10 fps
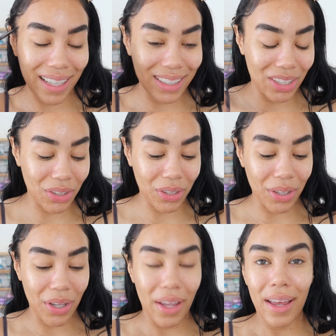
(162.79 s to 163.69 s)
I'm
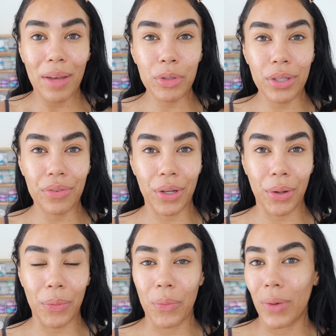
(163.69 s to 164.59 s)
trying to
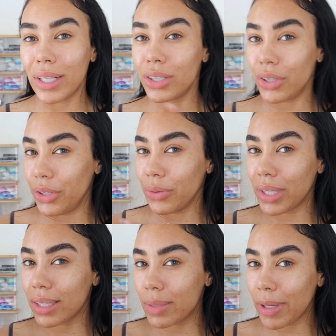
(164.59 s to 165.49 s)
figure out what to do
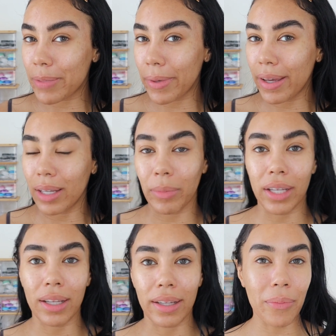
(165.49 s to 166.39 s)
with this space behind me.